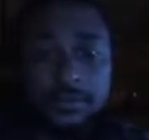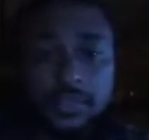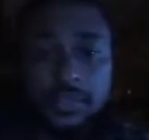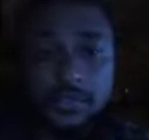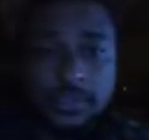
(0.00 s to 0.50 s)

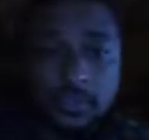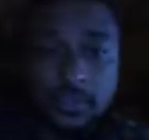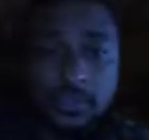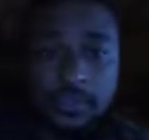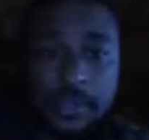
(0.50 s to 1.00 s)
You know what I'm saying?
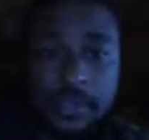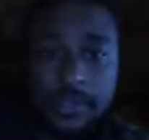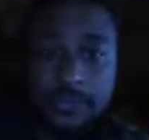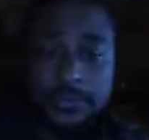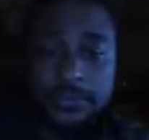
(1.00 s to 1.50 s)

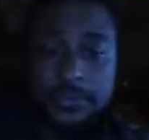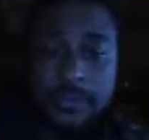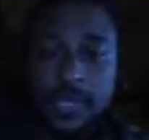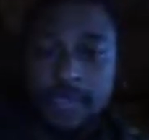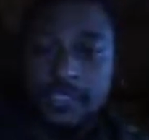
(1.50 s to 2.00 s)
Toothpaste and
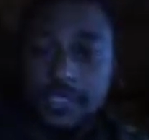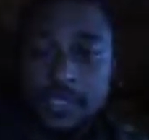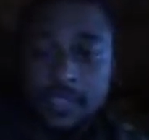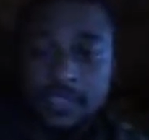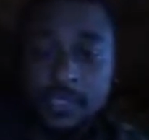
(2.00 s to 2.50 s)

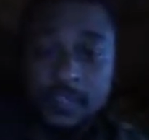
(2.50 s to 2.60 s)
everything.